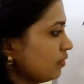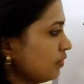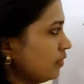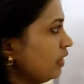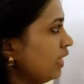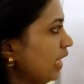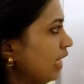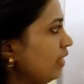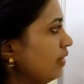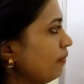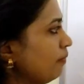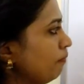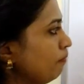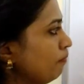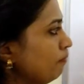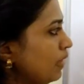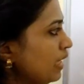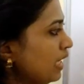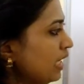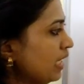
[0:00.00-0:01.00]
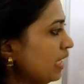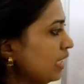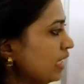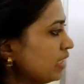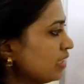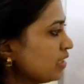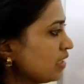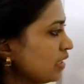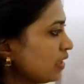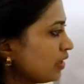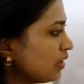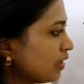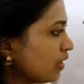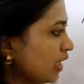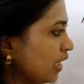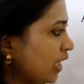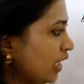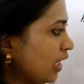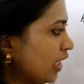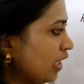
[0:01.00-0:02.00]
Then B is
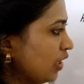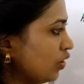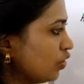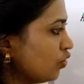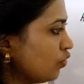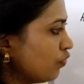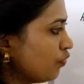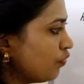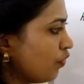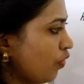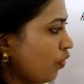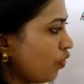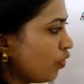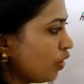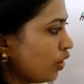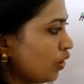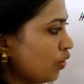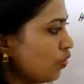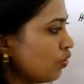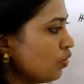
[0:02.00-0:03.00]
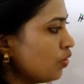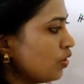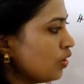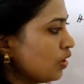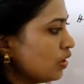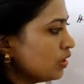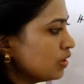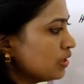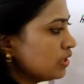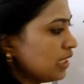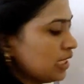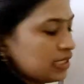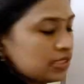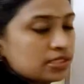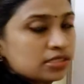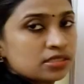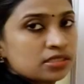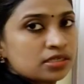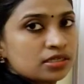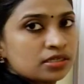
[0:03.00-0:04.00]
3 into 4 into
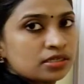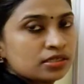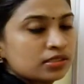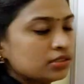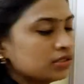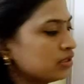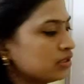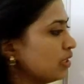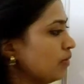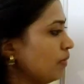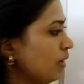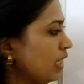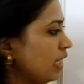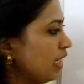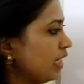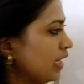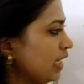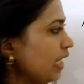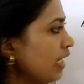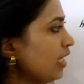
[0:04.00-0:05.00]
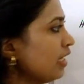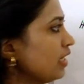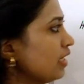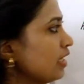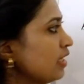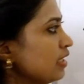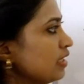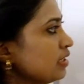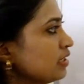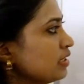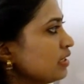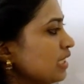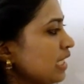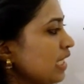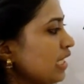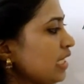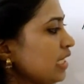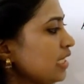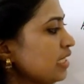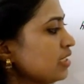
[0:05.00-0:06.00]
6. Similarly,
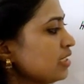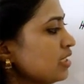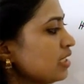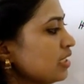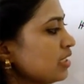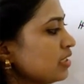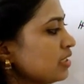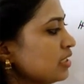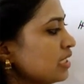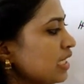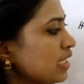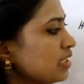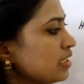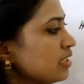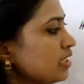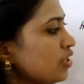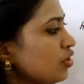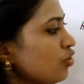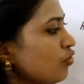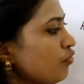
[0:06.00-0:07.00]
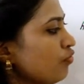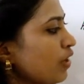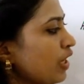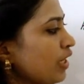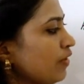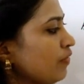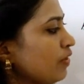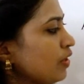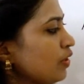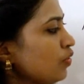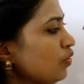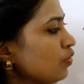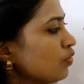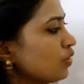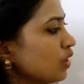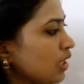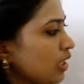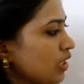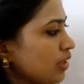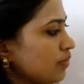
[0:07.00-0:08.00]
C is 6 into 5 into
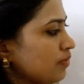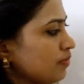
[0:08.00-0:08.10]
3.